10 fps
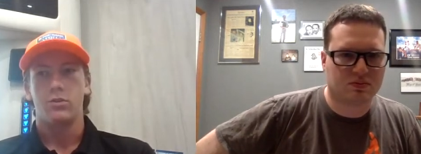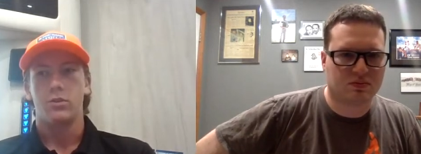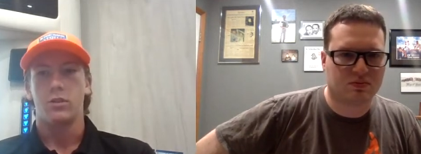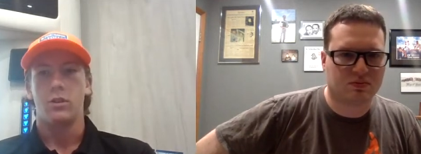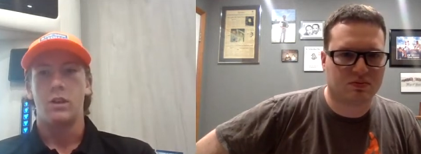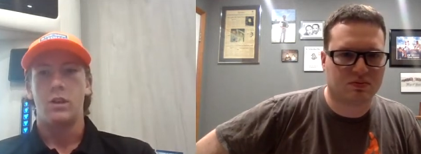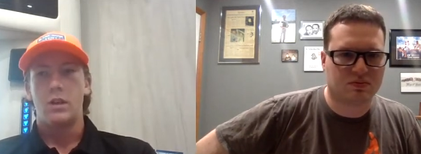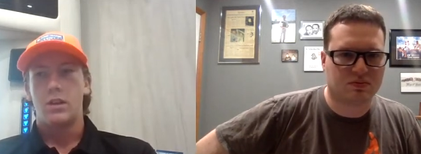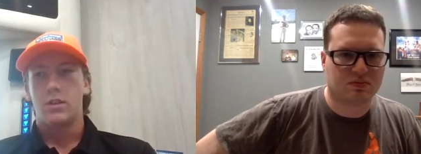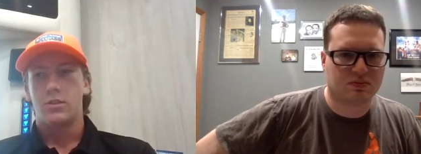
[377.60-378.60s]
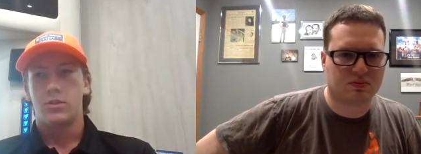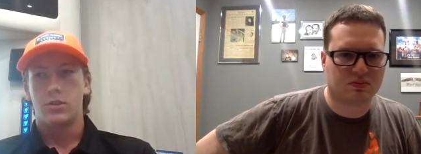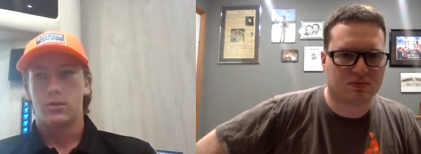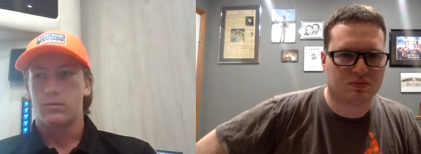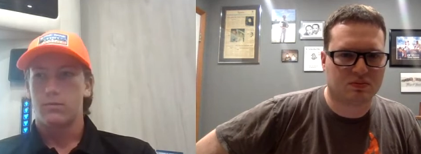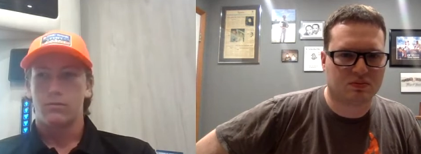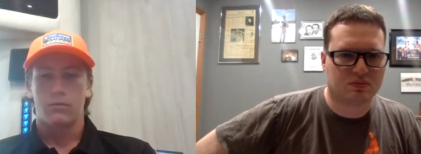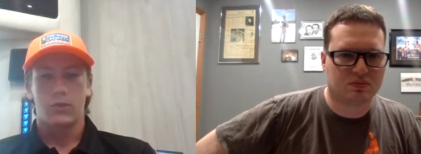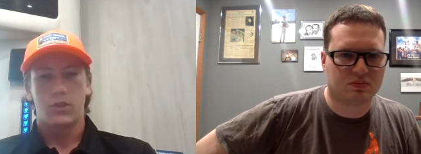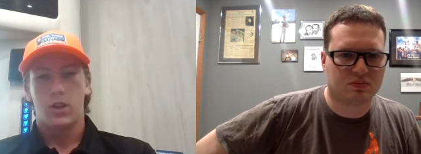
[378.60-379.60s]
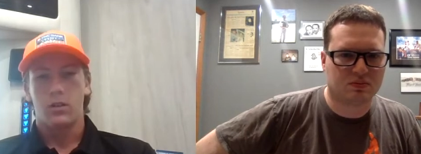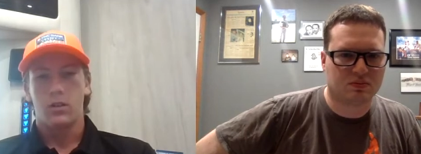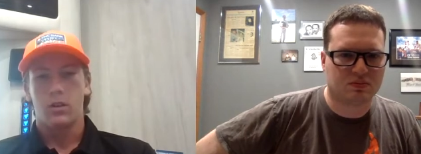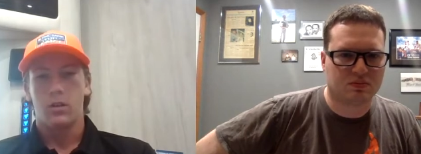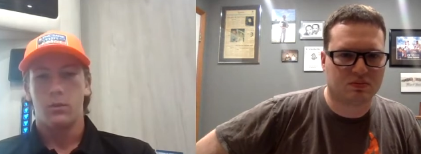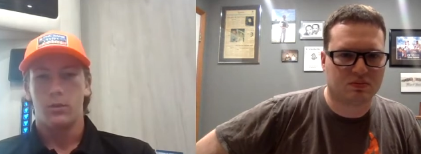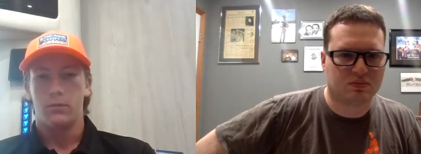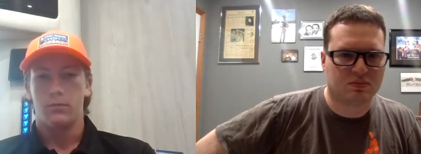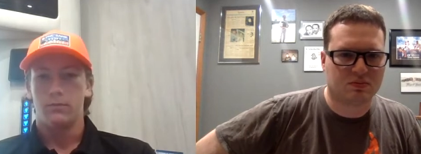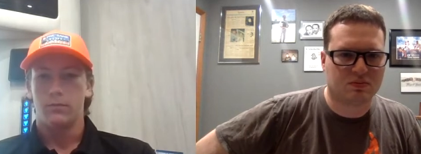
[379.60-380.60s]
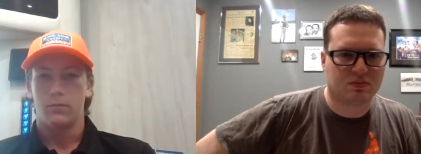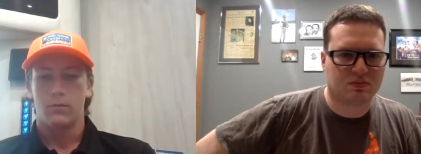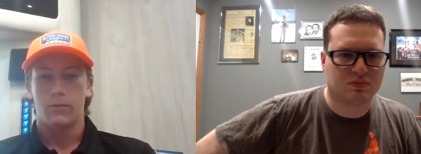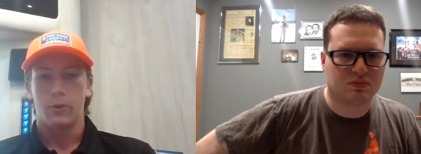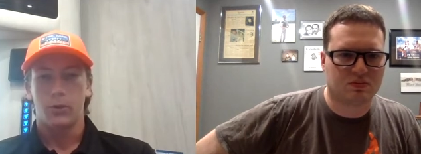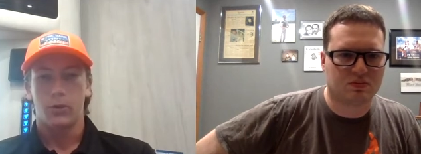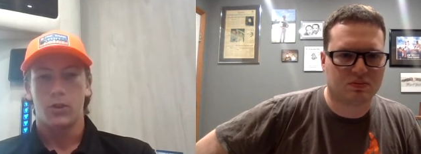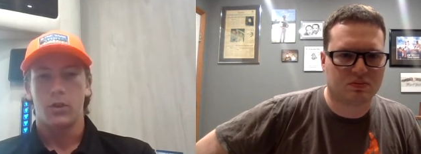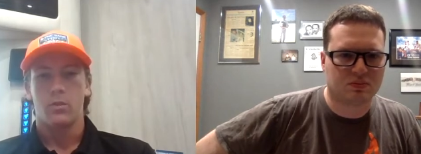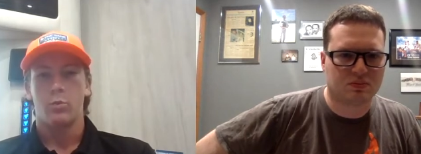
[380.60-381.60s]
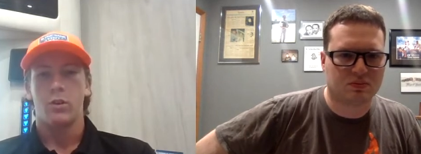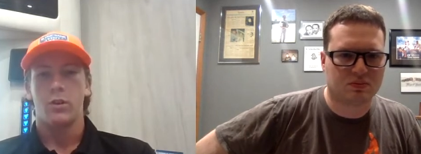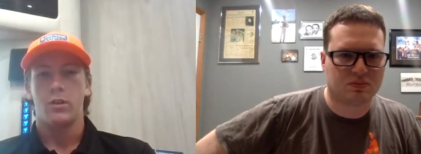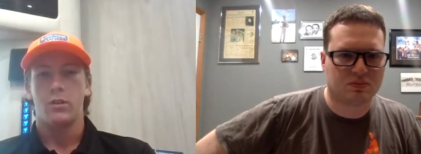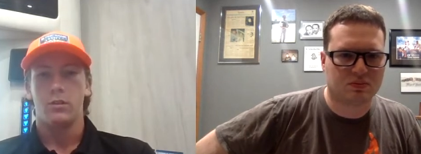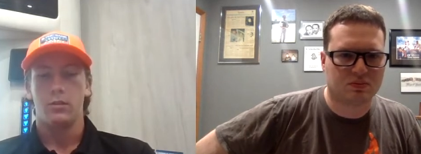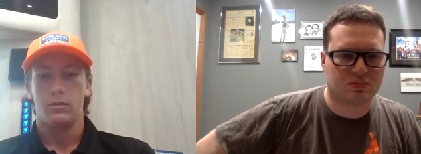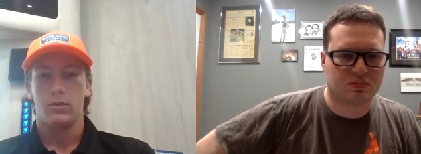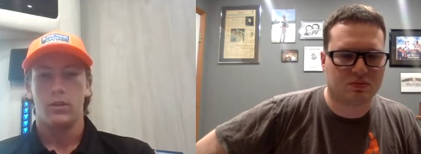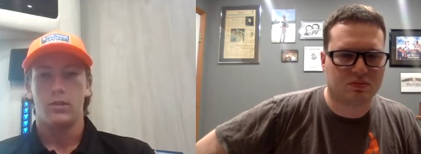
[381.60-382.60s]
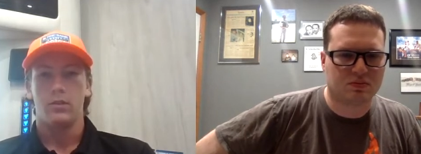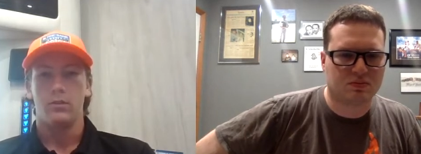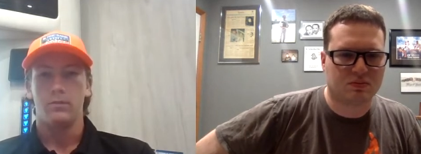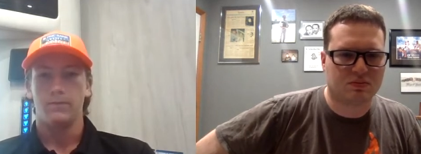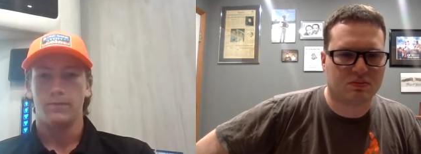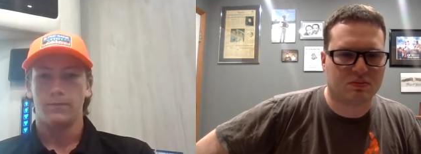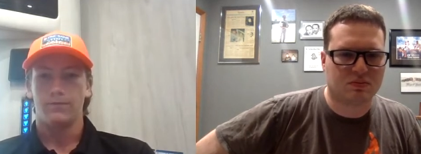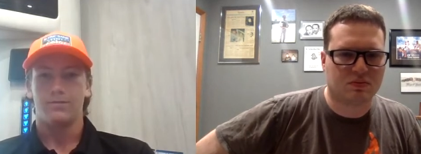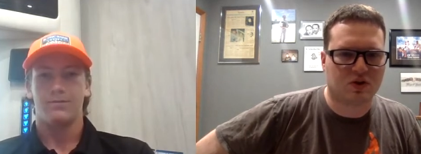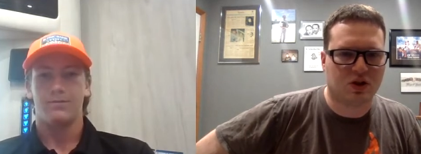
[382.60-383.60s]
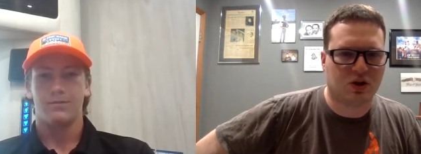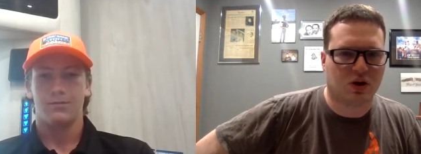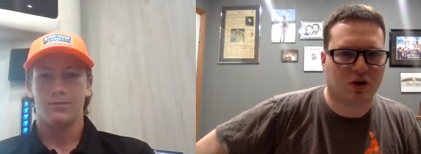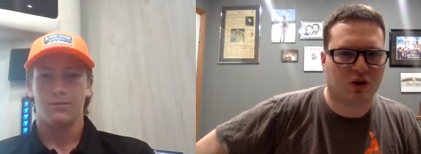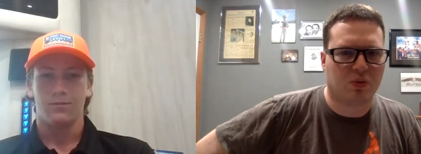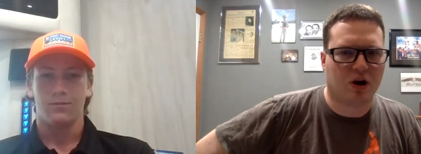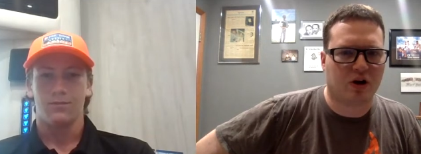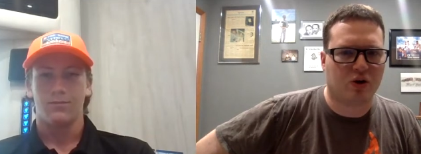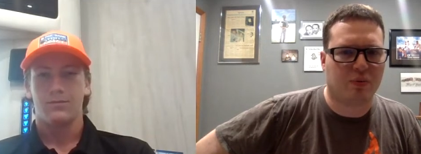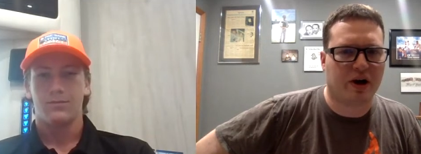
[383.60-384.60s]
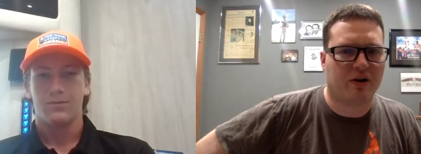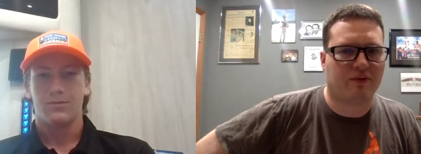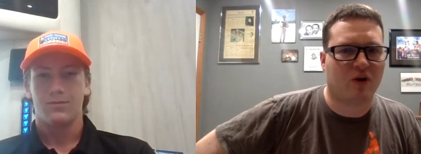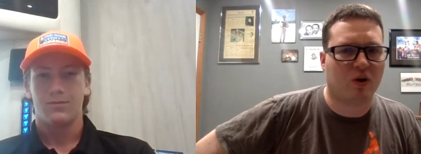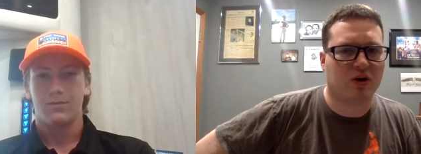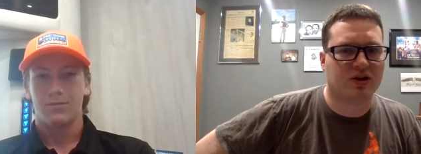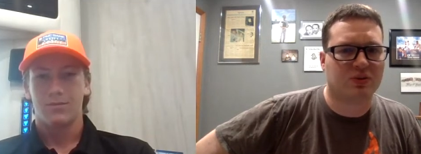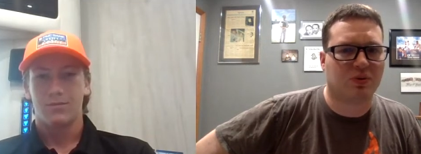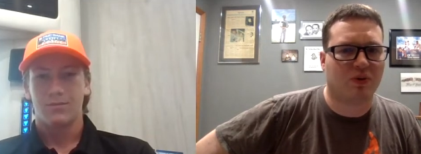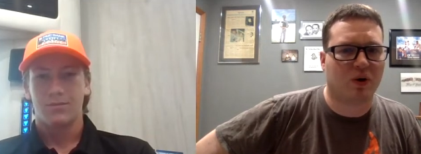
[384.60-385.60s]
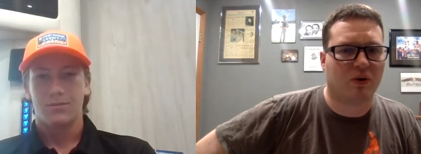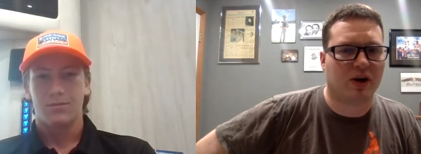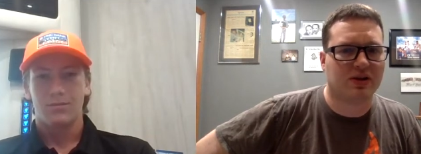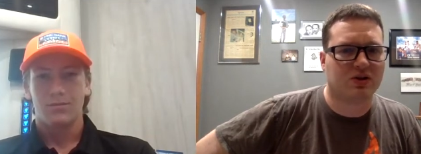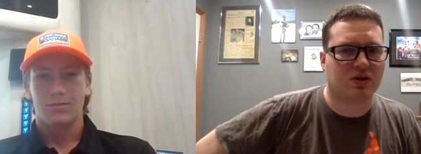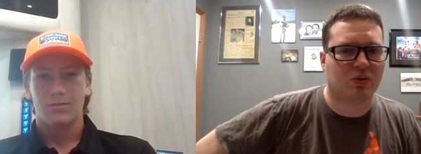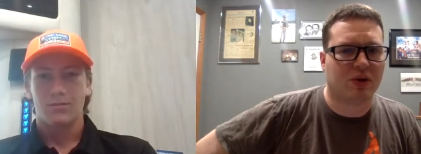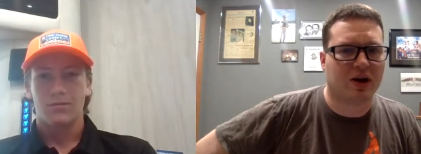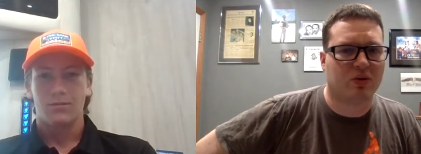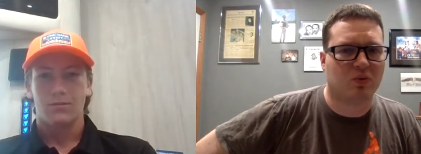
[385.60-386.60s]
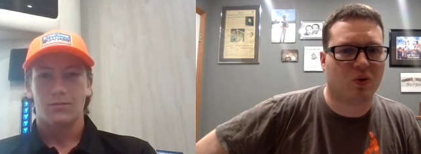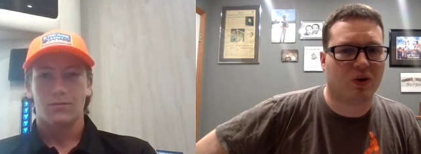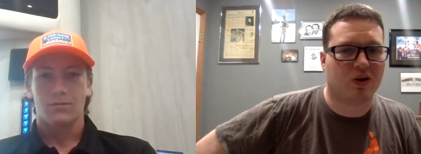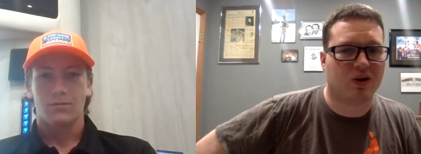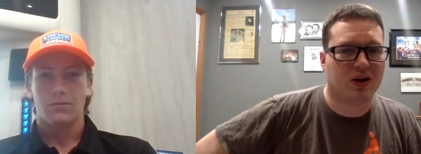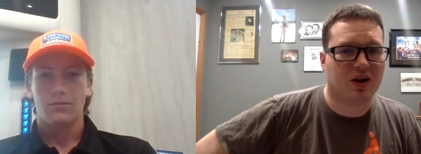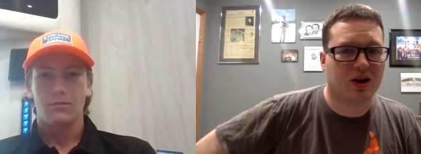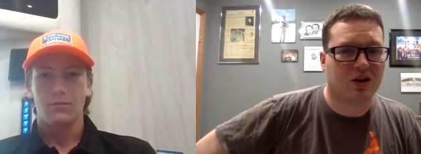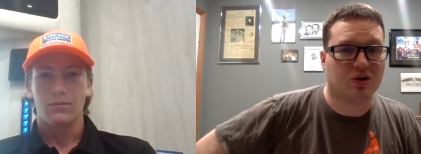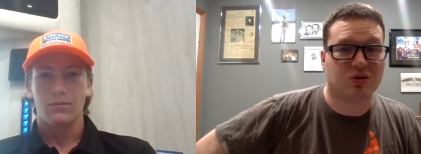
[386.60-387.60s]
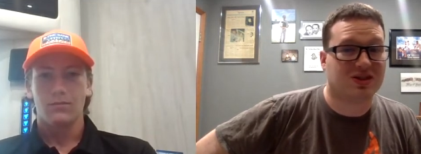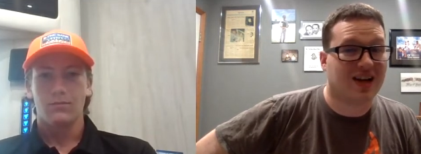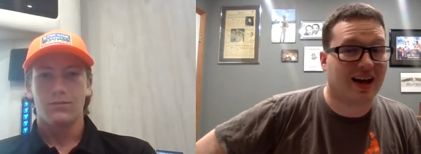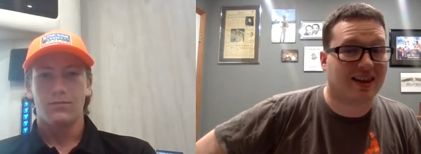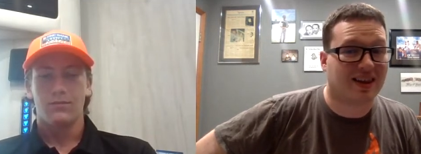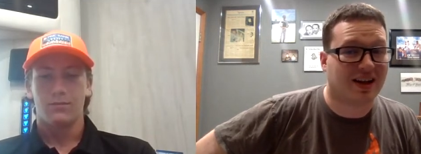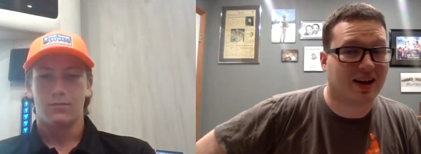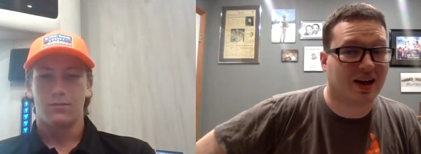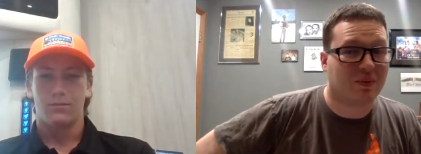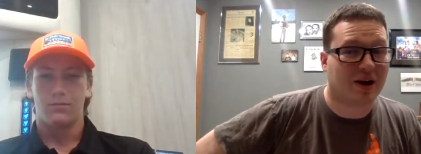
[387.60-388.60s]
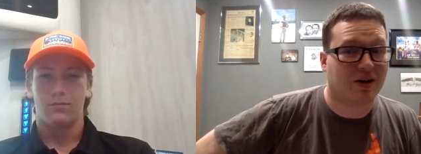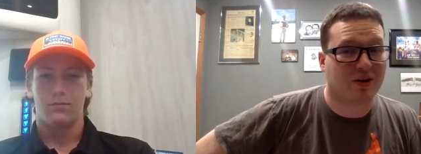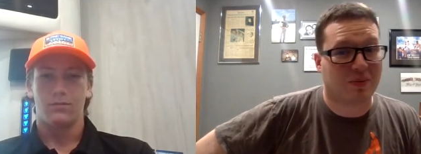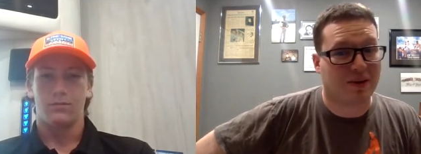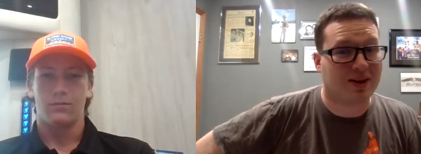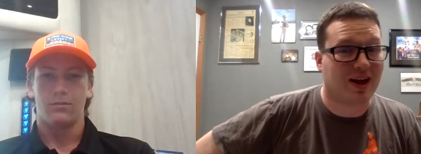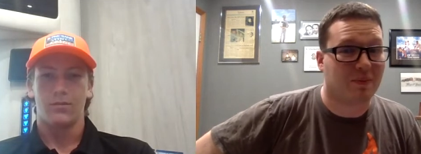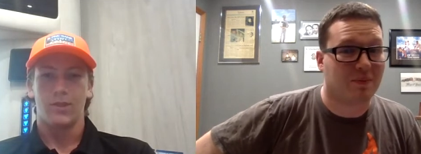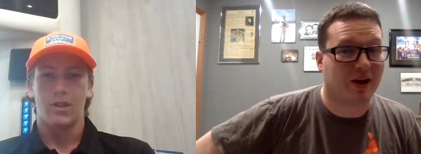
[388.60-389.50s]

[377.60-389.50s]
Speaker 1: So it's just staying calm and focusing on what I need to need to do.
Speaker 2: do you, are you are you better focused before race? are you better more loose, not thinking about it? Maybe that